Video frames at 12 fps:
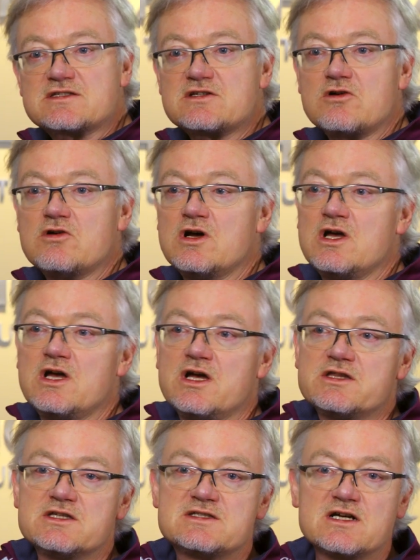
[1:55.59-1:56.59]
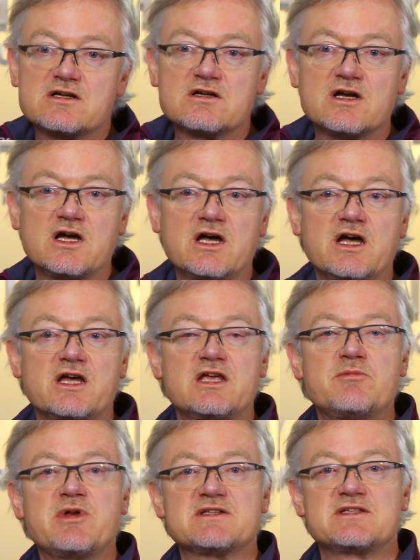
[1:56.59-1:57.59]
So these are
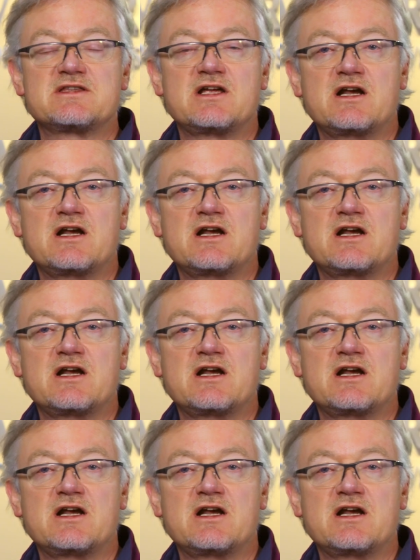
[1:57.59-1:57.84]
implants that